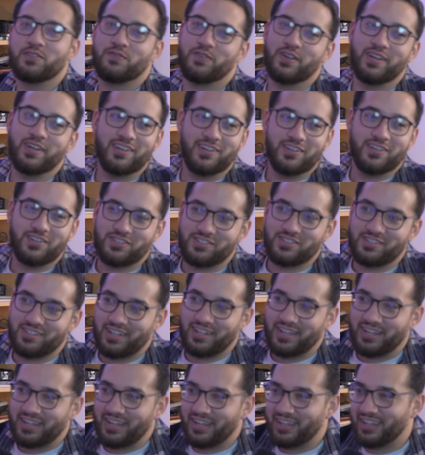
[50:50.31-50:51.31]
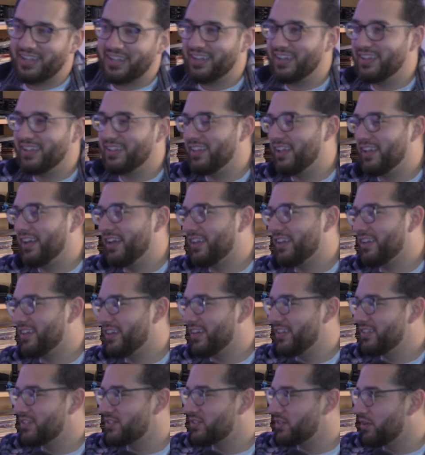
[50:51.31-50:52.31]
finished. Like I can't like,
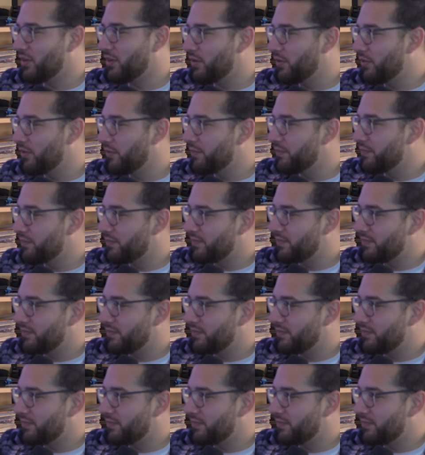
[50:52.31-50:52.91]
and so